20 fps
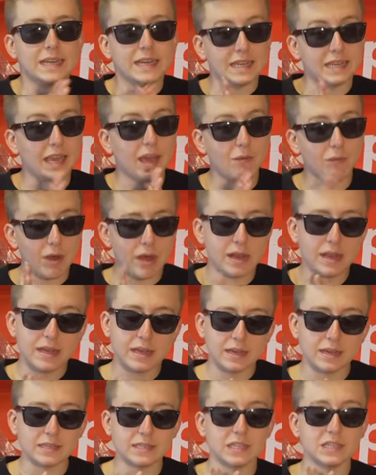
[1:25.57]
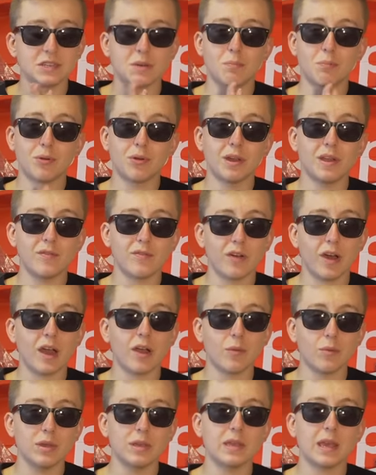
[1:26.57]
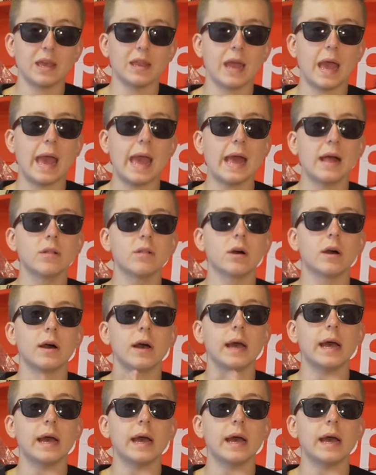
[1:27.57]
And get ready, because it's a pretty fire week and hella,